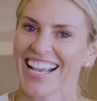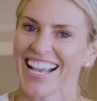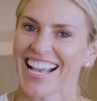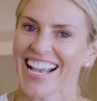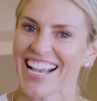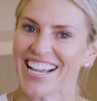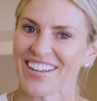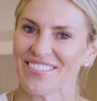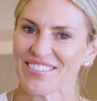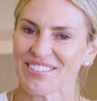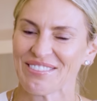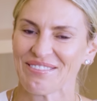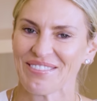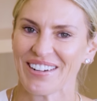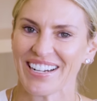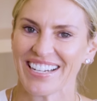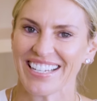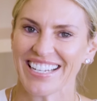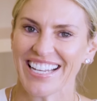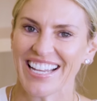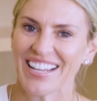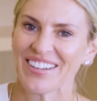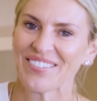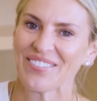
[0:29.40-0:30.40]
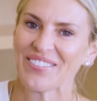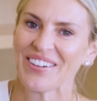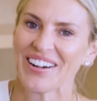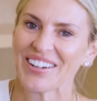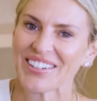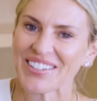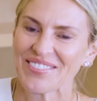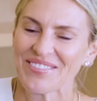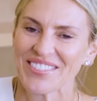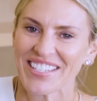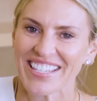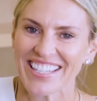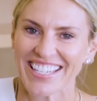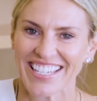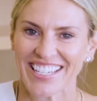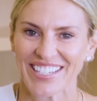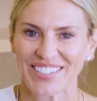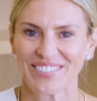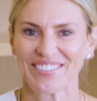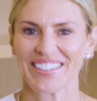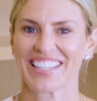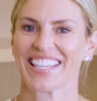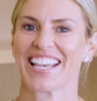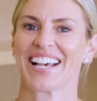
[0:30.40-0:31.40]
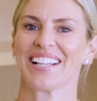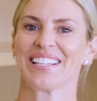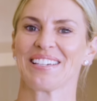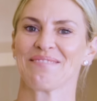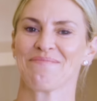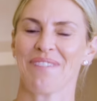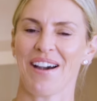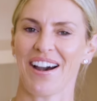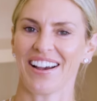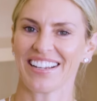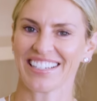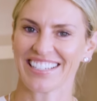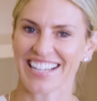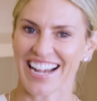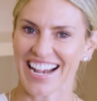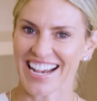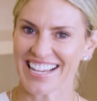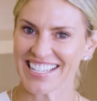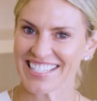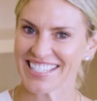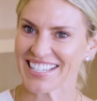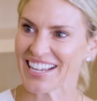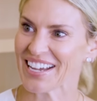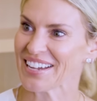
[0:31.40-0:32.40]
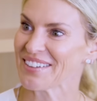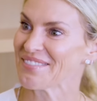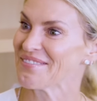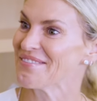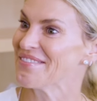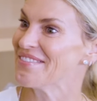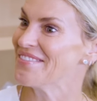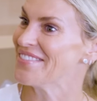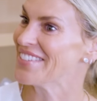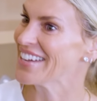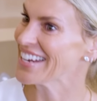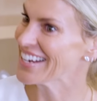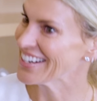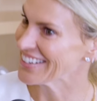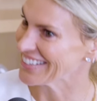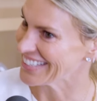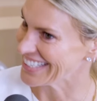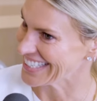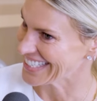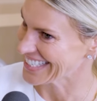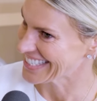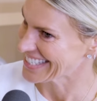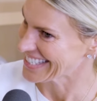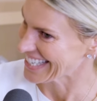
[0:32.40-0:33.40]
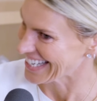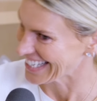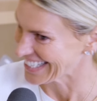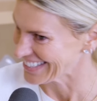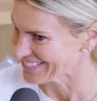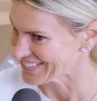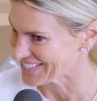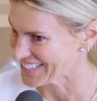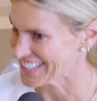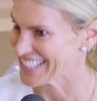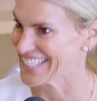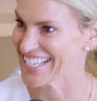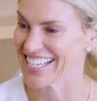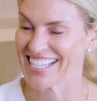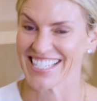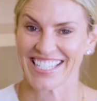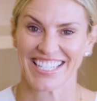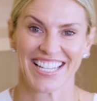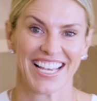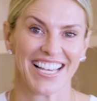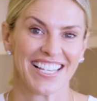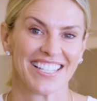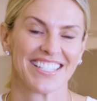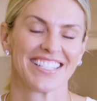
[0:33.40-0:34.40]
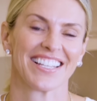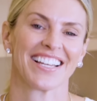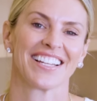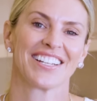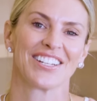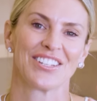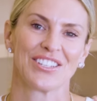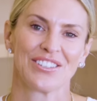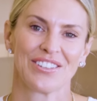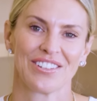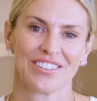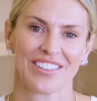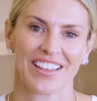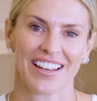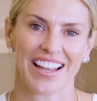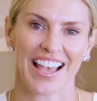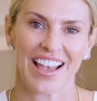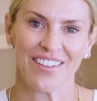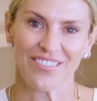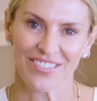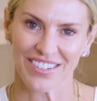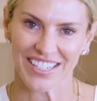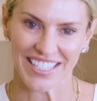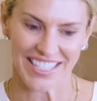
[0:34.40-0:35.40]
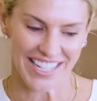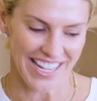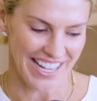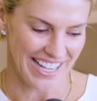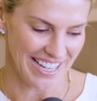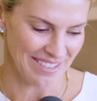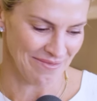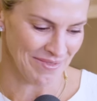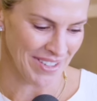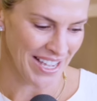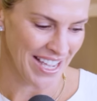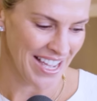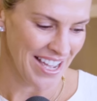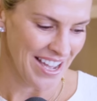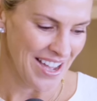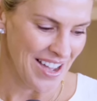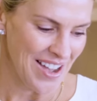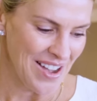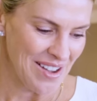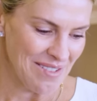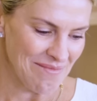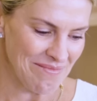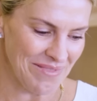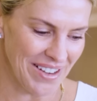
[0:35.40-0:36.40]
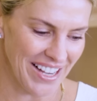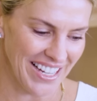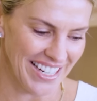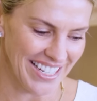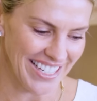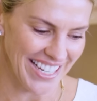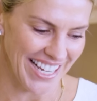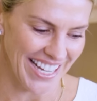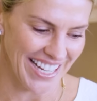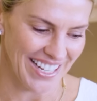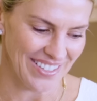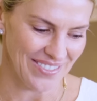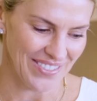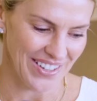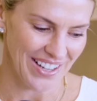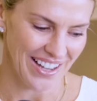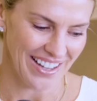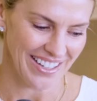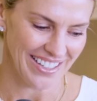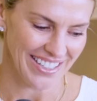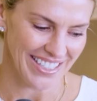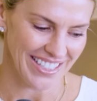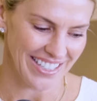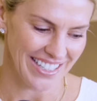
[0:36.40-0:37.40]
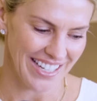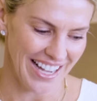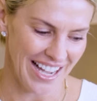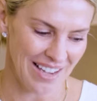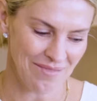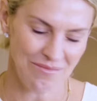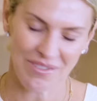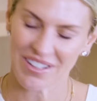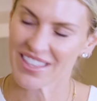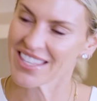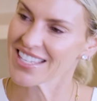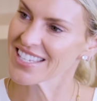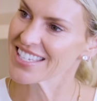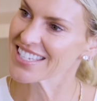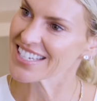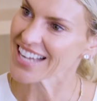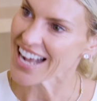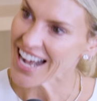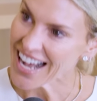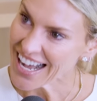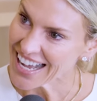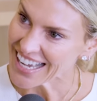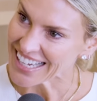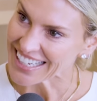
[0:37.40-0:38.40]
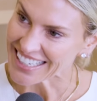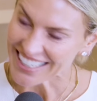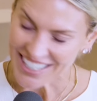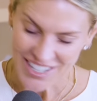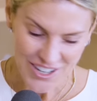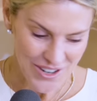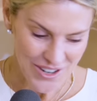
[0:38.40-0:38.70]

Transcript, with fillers: Hey, everyone, and welcome to the Heal with Kelly podcast. I am very excited for today's guest. I know you hear that every time, but um, I'm with Skai,